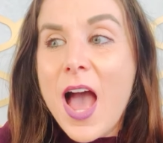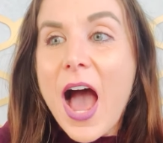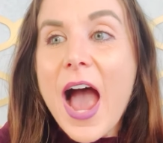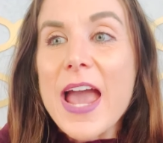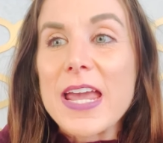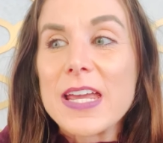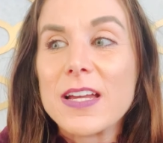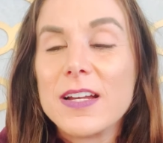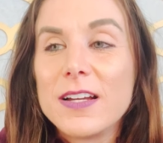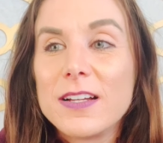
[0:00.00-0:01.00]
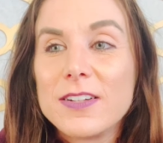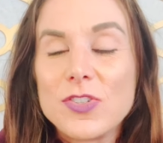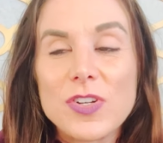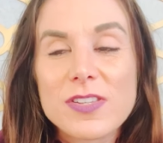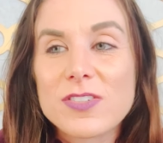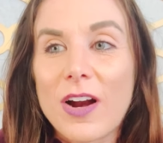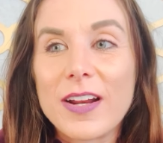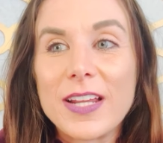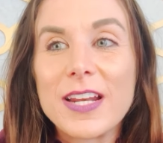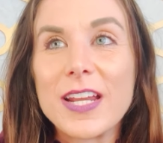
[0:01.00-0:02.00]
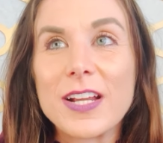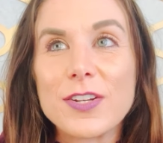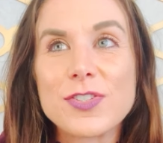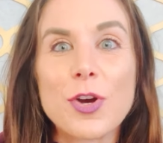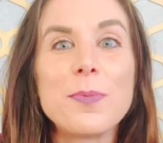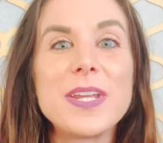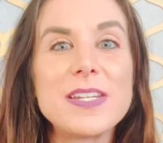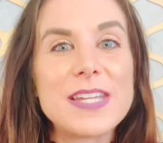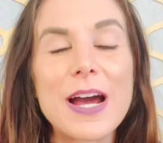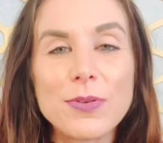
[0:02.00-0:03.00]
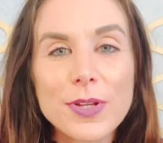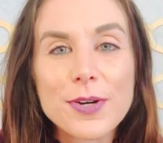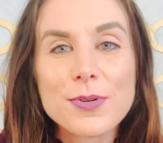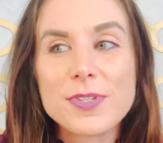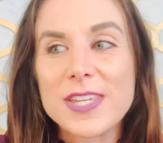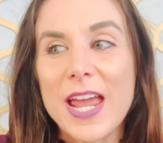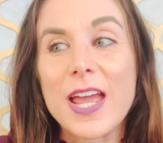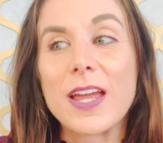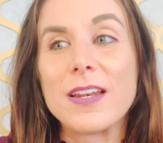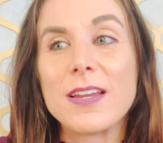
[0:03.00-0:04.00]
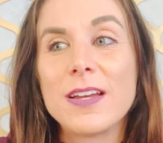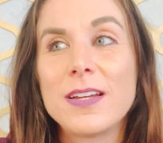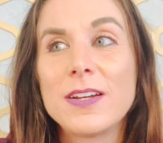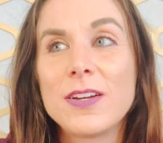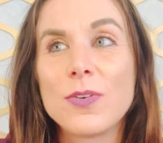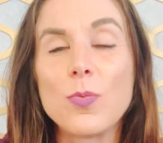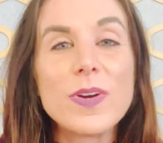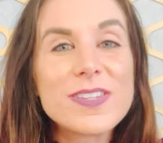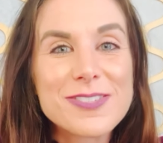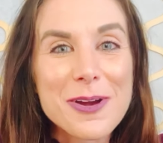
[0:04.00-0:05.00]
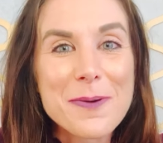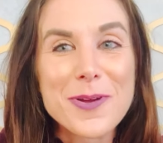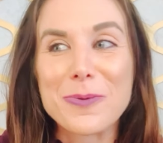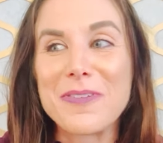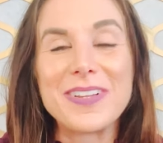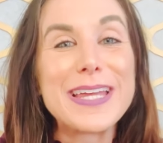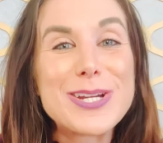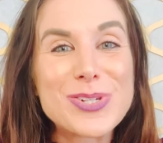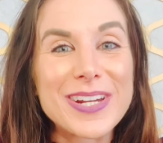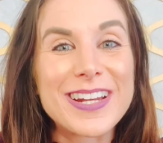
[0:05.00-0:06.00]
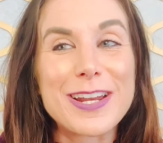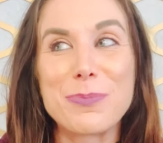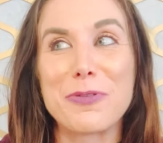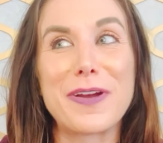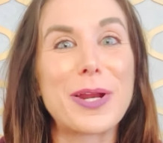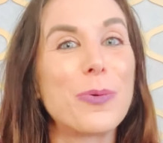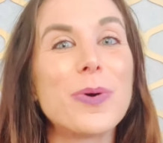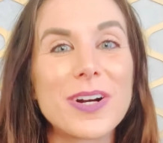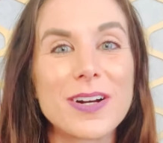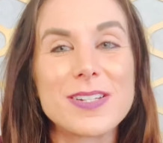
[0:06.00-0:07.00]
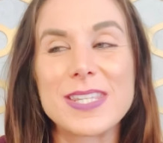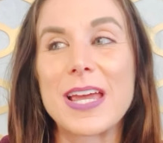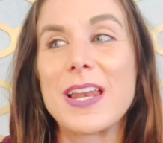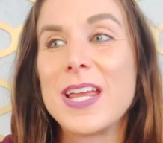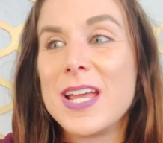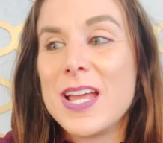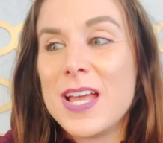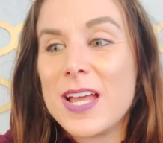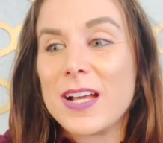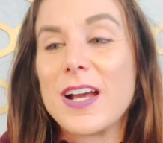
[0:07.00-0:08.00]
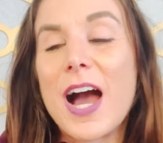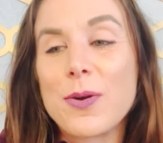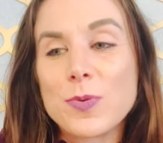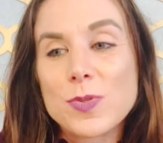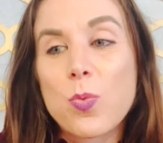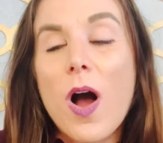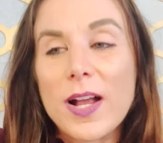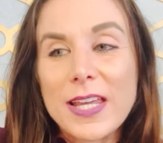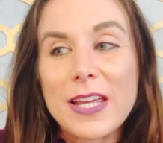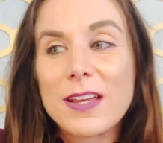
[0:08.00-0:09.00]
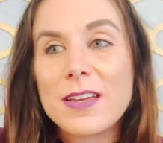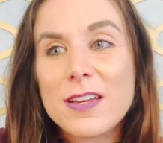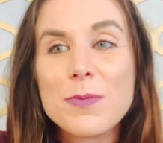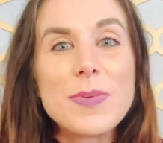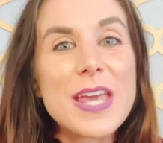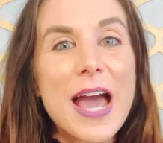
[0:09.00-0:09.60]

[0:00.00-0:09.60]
I just started getting so many downloads and wisdom and revelation and prophetic words that God was walking me